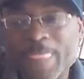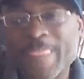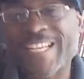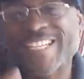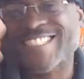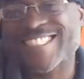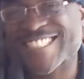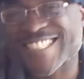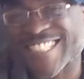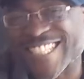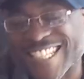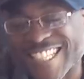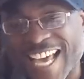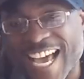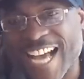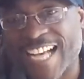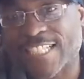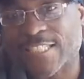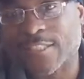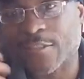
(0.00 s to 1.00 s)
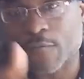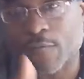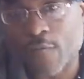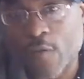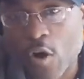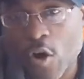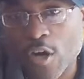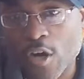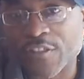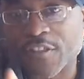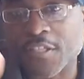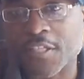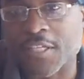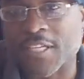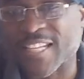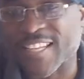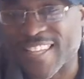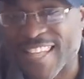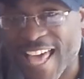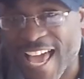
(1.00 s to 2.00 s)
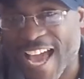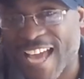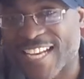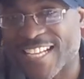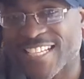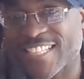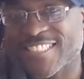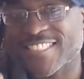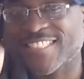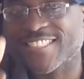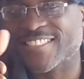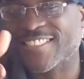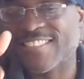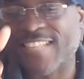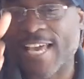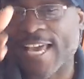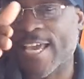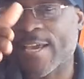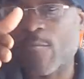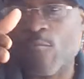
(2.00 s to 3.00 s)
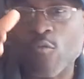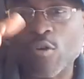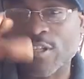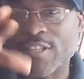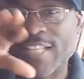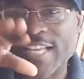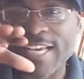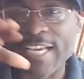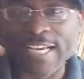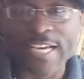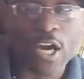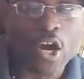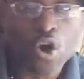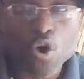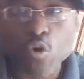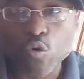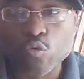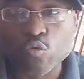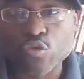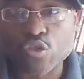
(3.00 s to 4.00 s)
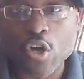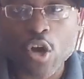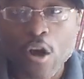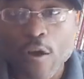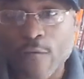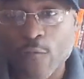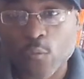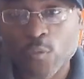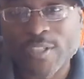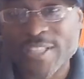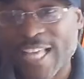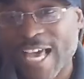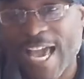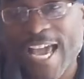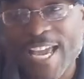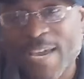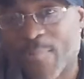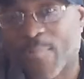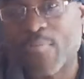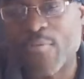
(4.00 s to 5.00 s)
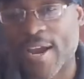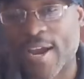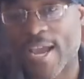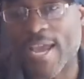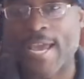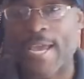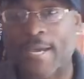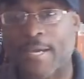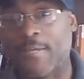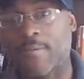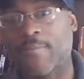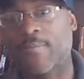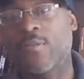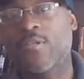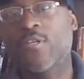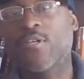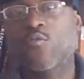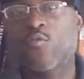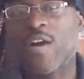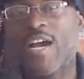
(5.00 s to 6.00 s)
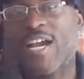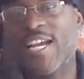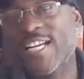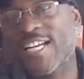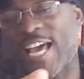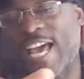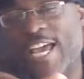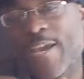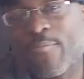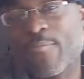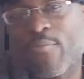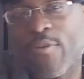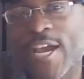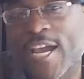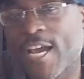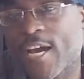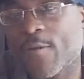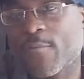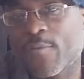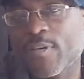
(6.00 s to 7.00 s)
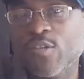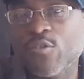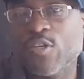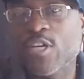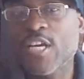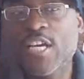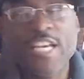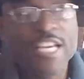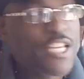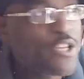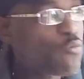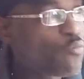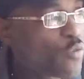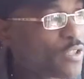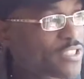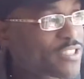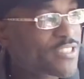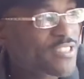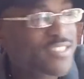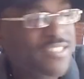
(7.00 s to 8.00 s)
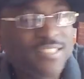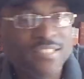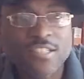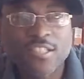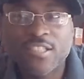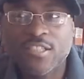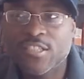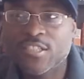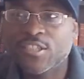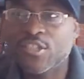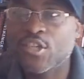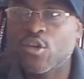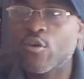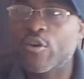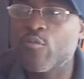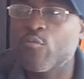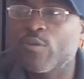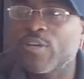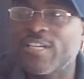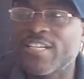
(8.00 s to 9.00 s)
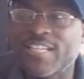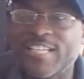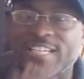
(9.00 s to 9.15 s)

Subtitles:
is Lot's father. Lot is the same one that goes off with Abraham, right? Abraham, he went to he went and